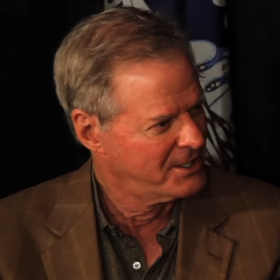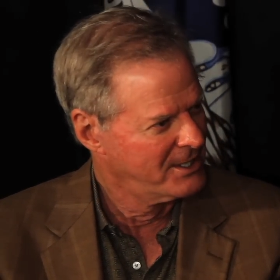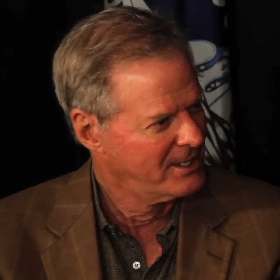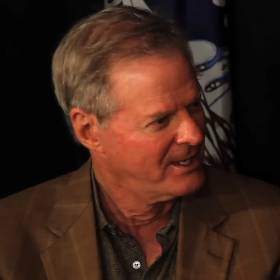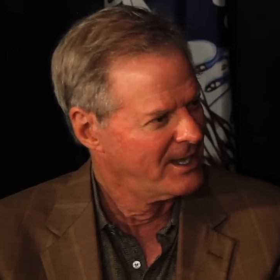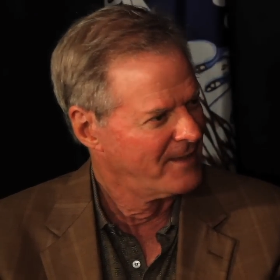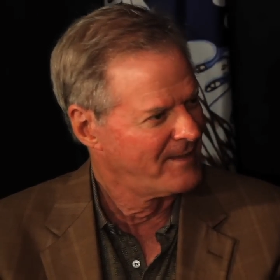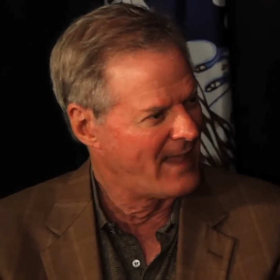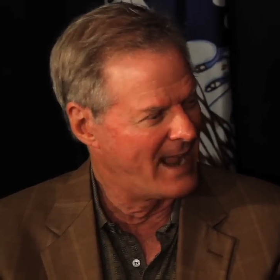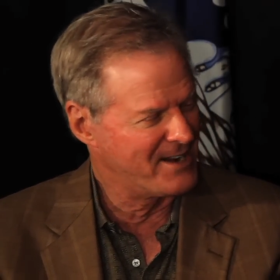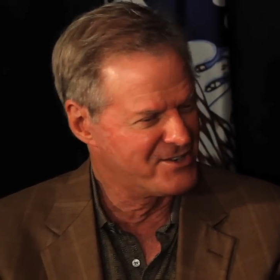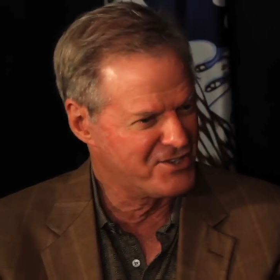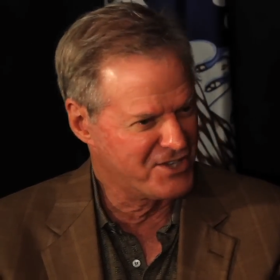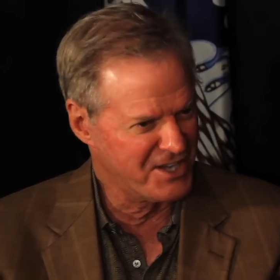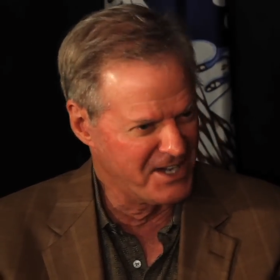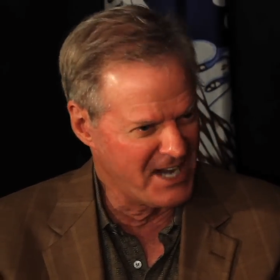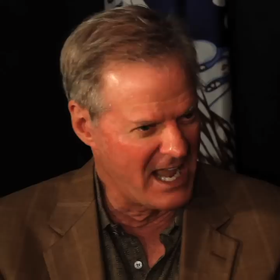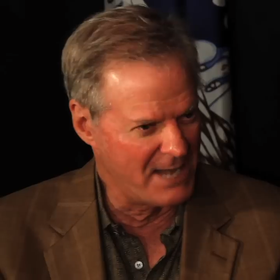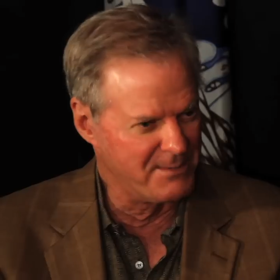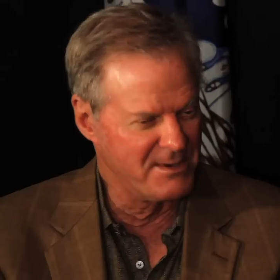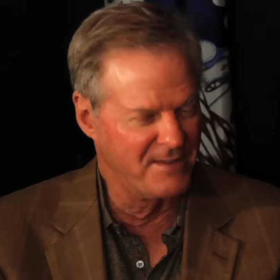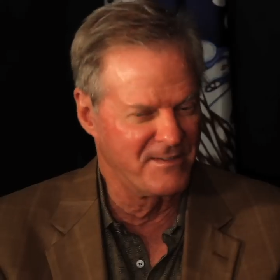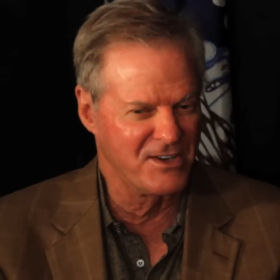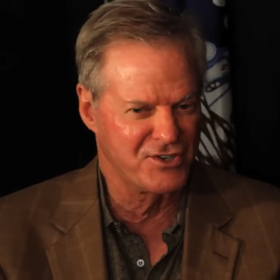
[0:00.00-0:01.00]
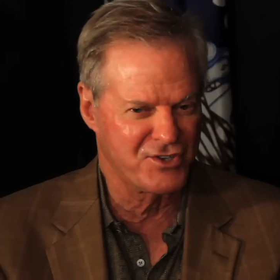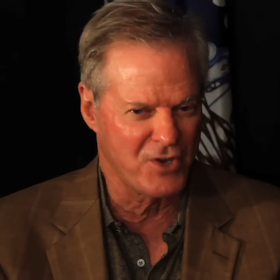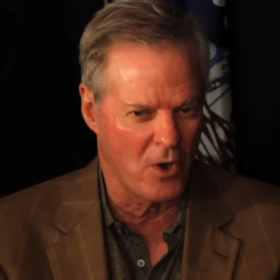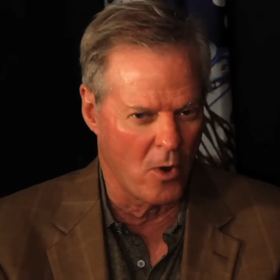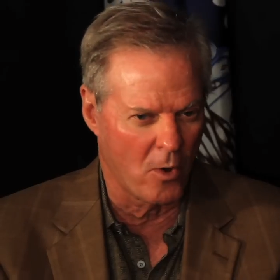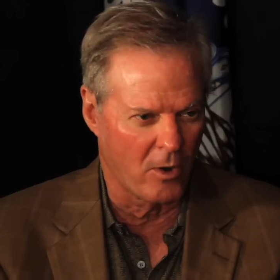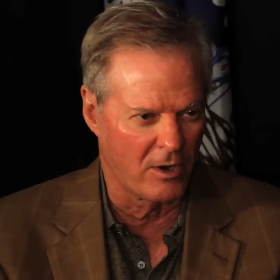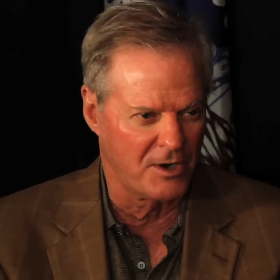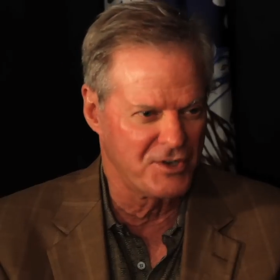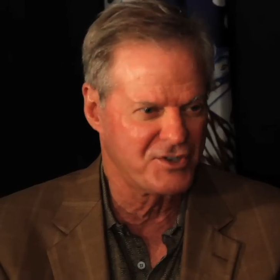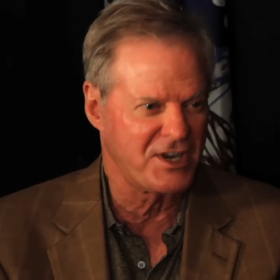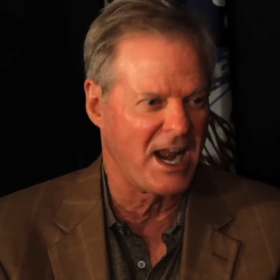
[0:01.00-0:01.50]
That's the name of his
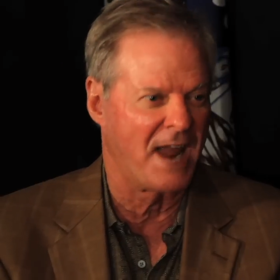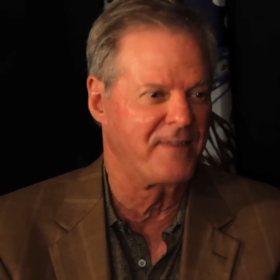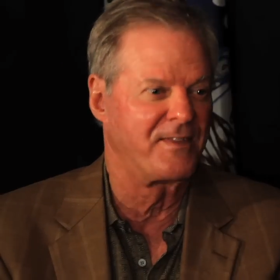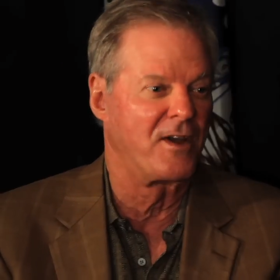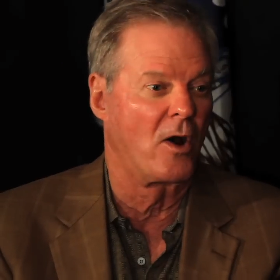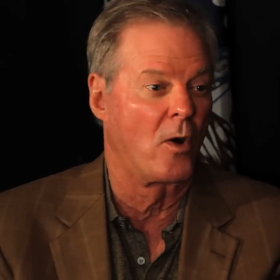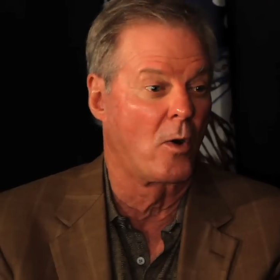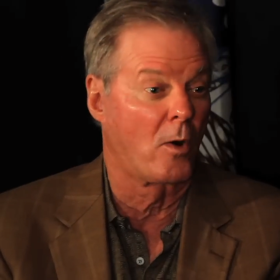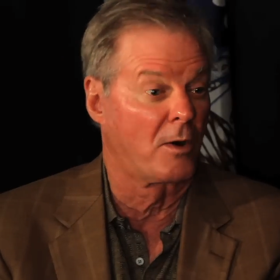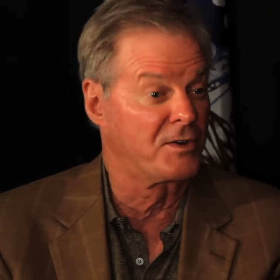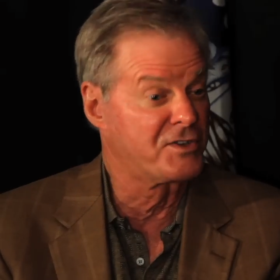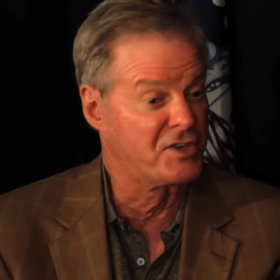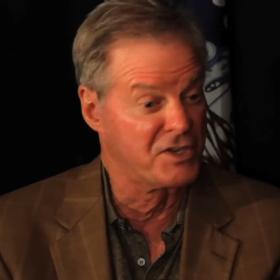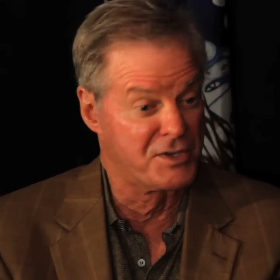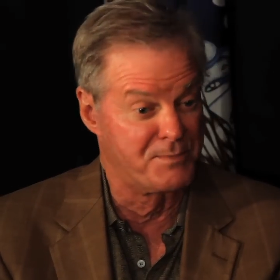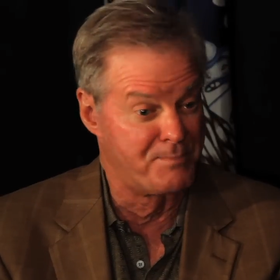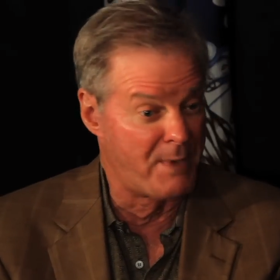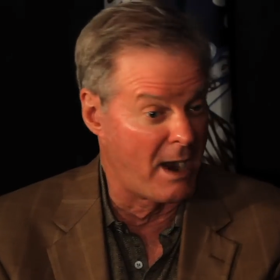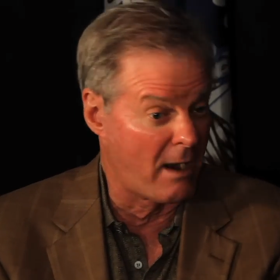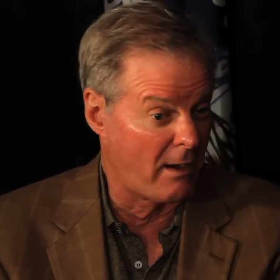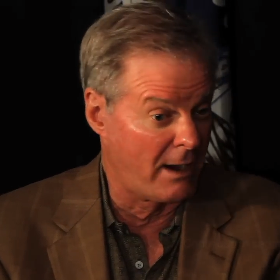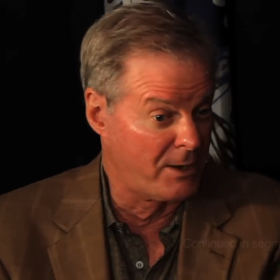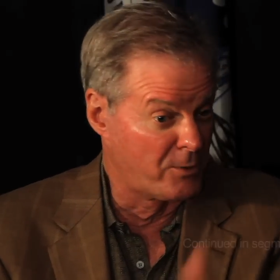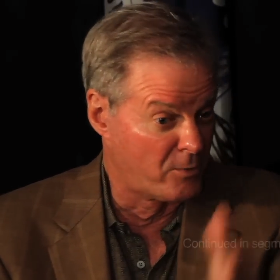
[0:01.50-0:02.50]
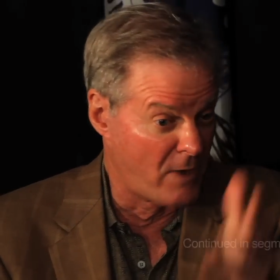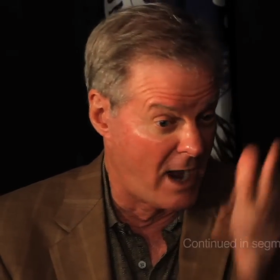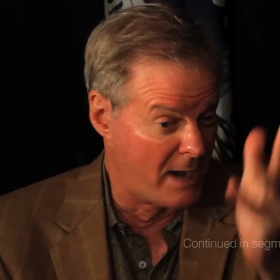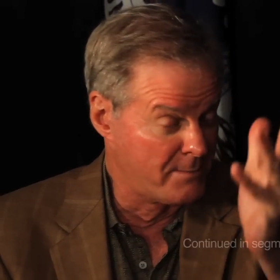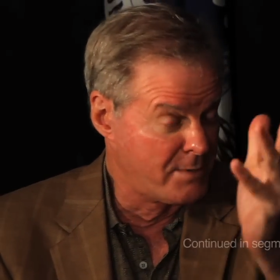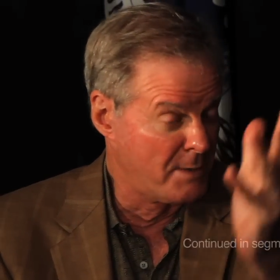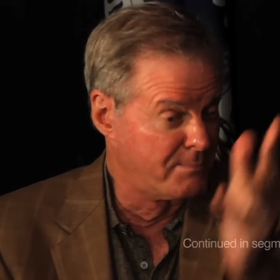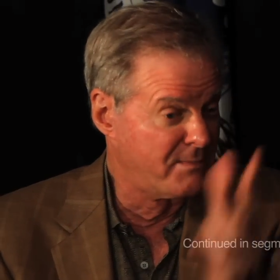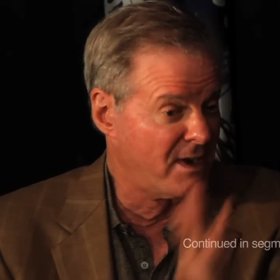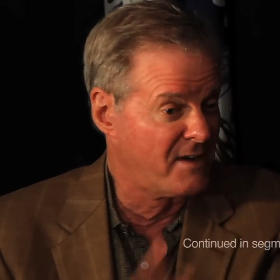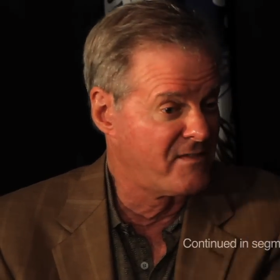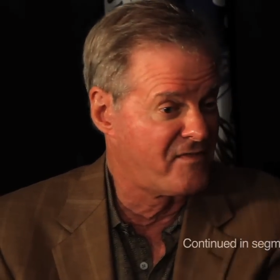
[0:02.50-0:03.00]
horse, and the horse is buried right
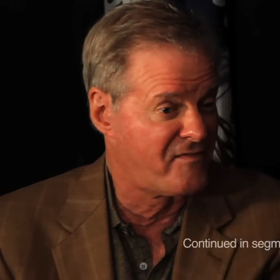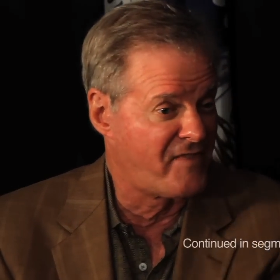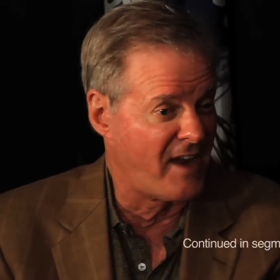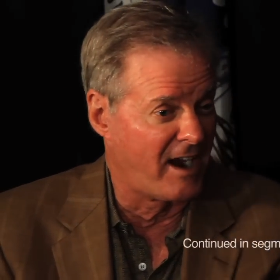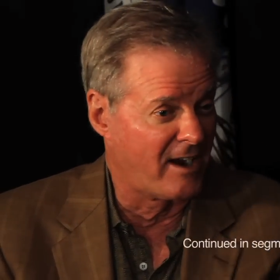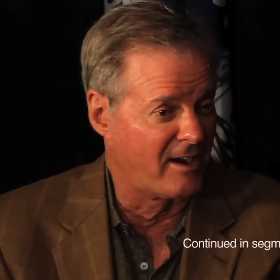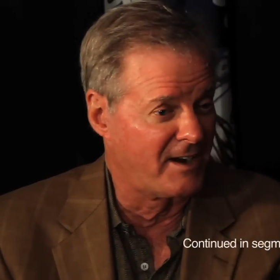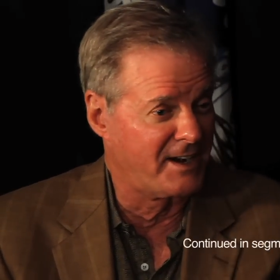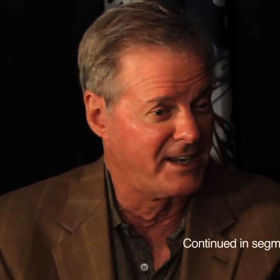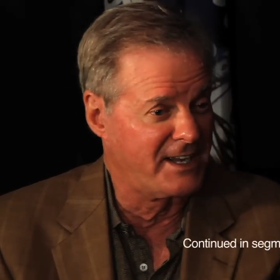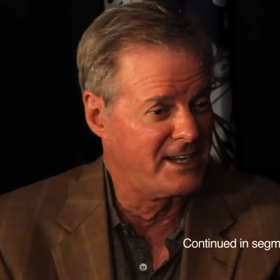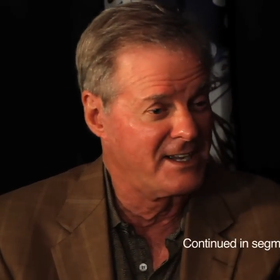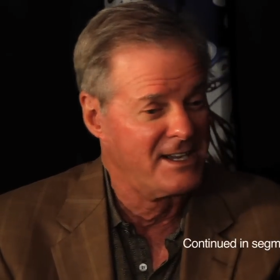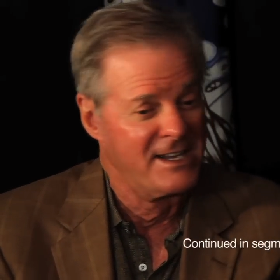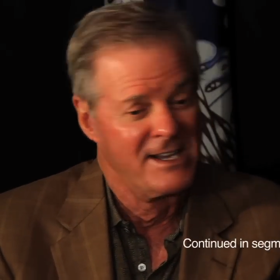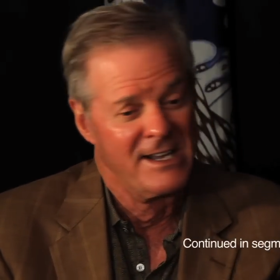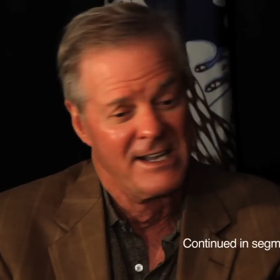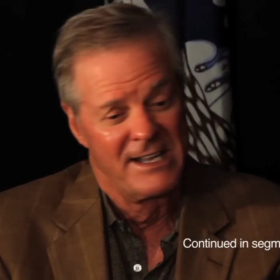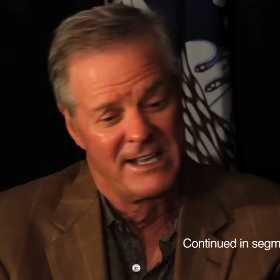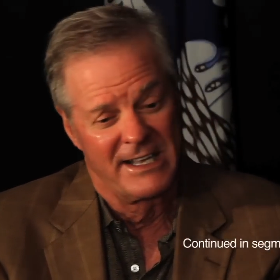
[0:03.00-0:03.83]
up above Faraday